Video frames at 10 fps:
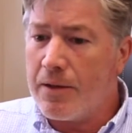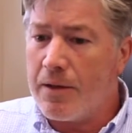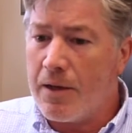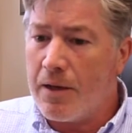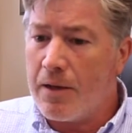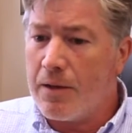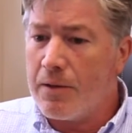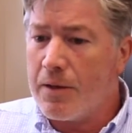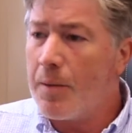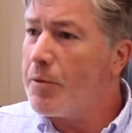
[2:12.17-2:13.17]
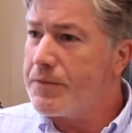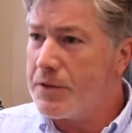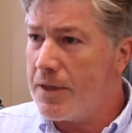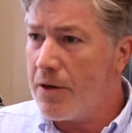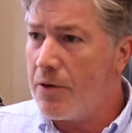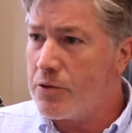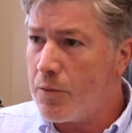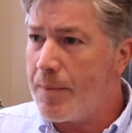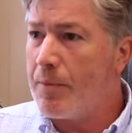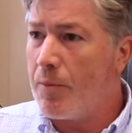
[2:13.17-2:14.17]
a couple of scenarios
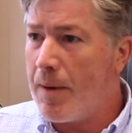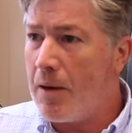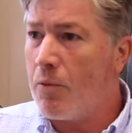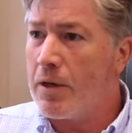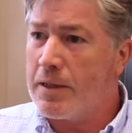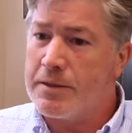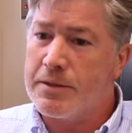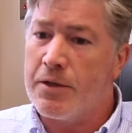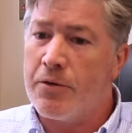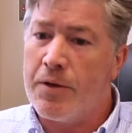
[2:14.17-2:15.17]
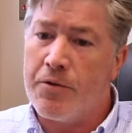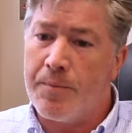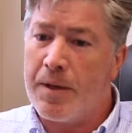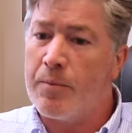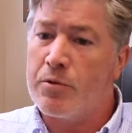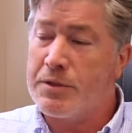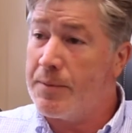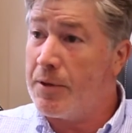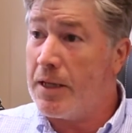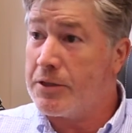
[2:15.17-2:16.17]
where people might want to consider either minimal
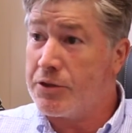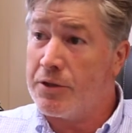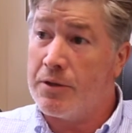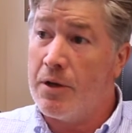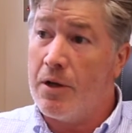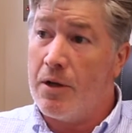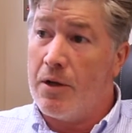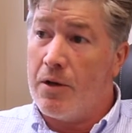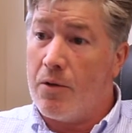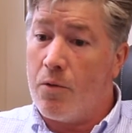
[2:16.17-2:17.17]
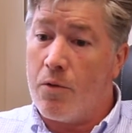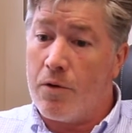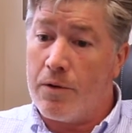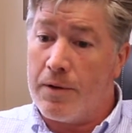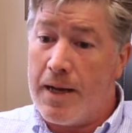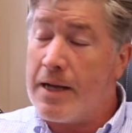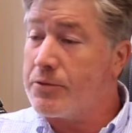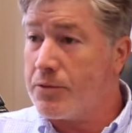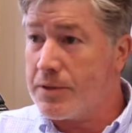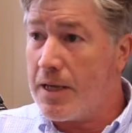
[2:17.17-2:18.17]
stimulation or
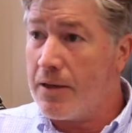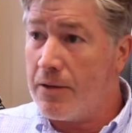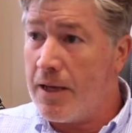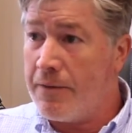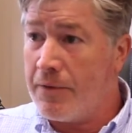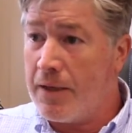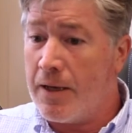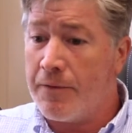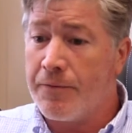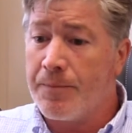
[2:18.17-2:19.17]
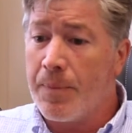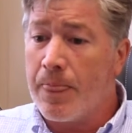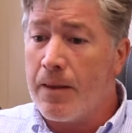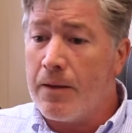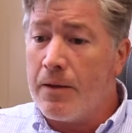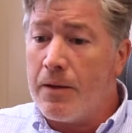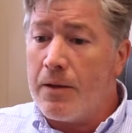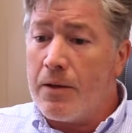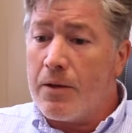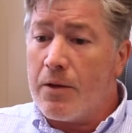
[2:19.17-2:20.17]
natural cycle IVF.
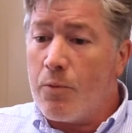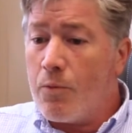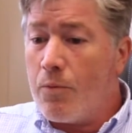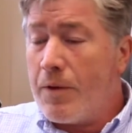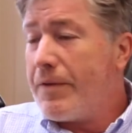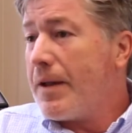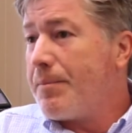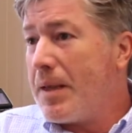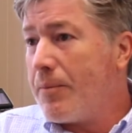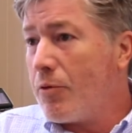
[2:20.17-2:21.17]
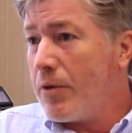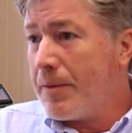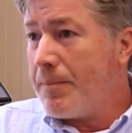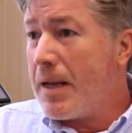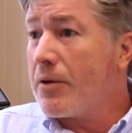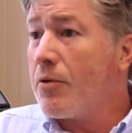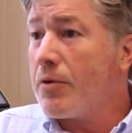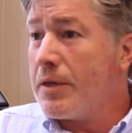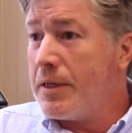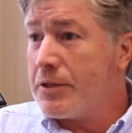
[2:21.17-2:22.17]
We've had people who had medical
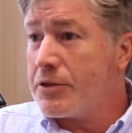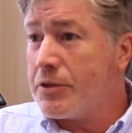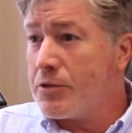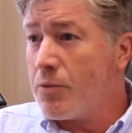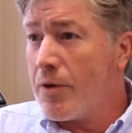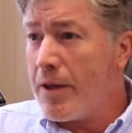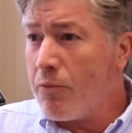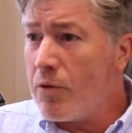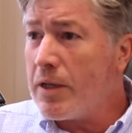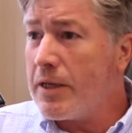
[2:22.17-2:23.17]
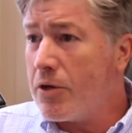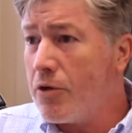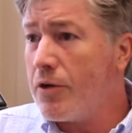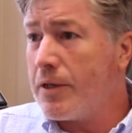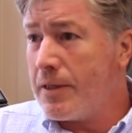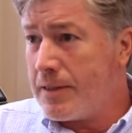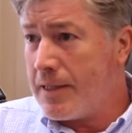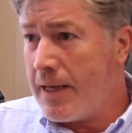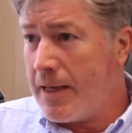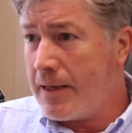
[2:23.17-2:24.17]
conditions where they really couldn't
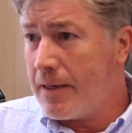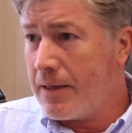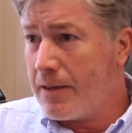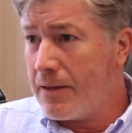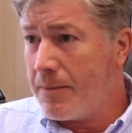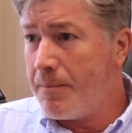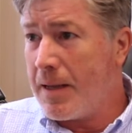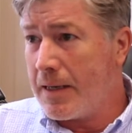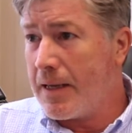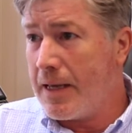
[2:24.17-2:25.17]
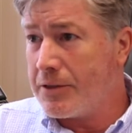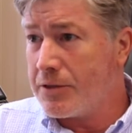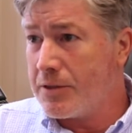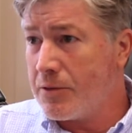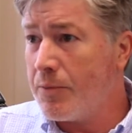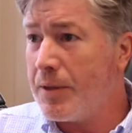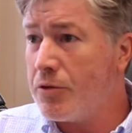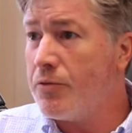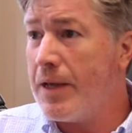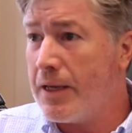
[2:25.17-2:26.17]
take medications. It would be
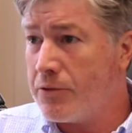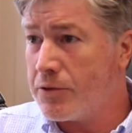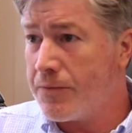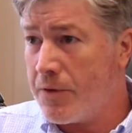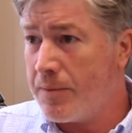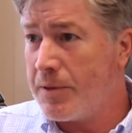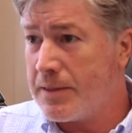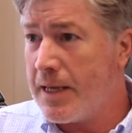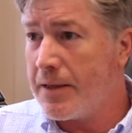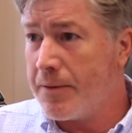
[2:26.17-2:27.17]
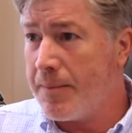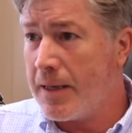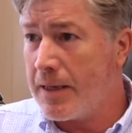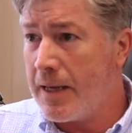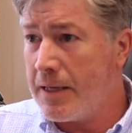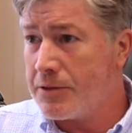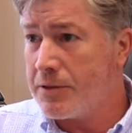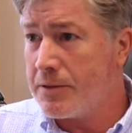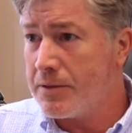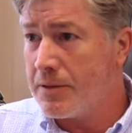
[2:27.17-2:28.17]
too dangerous for them to take the
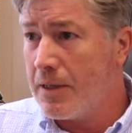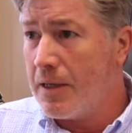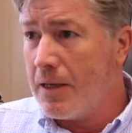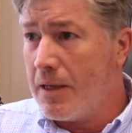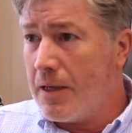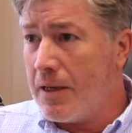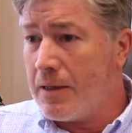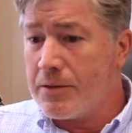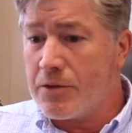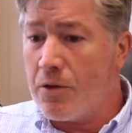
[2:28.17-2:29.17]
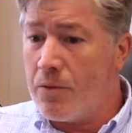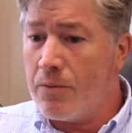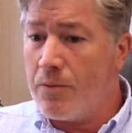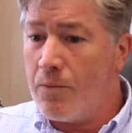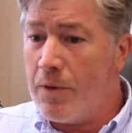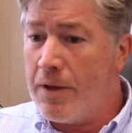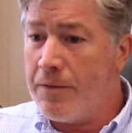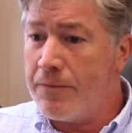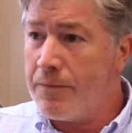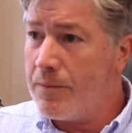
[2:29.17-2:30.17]
medications. So
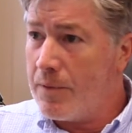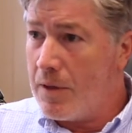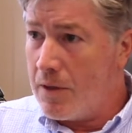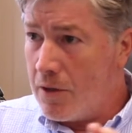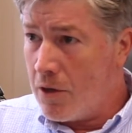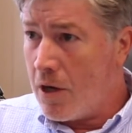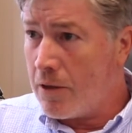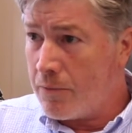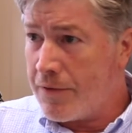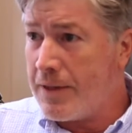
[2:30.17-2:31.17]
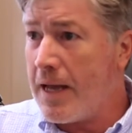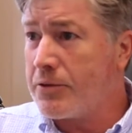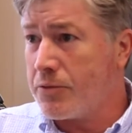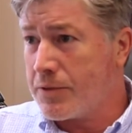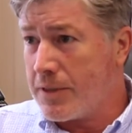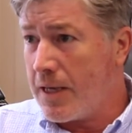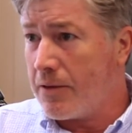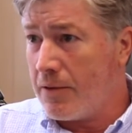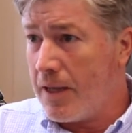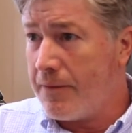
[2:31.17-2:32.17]
we've gone with natural
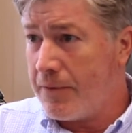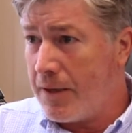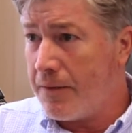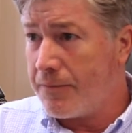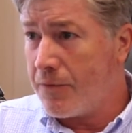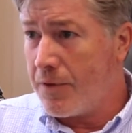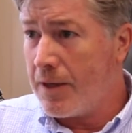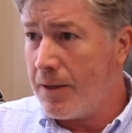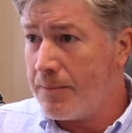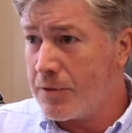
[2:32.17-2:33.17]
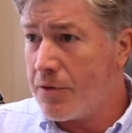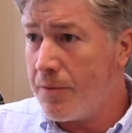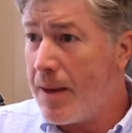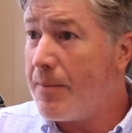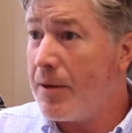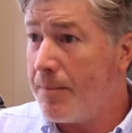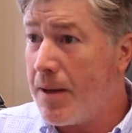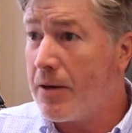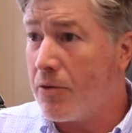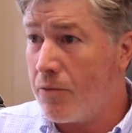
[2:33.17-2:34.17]
cycle IVF for them. So there may be a
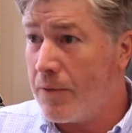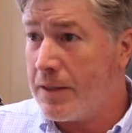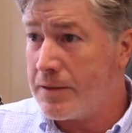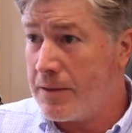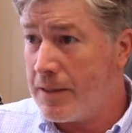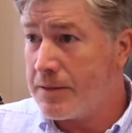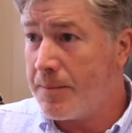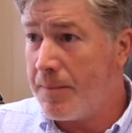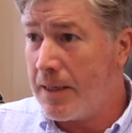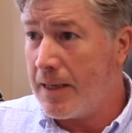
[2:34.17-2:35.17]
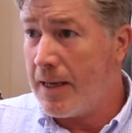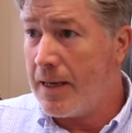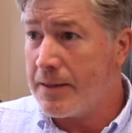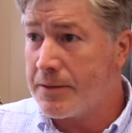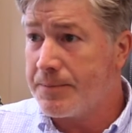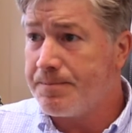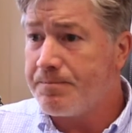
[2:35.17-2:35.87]
medical reason that somebody has.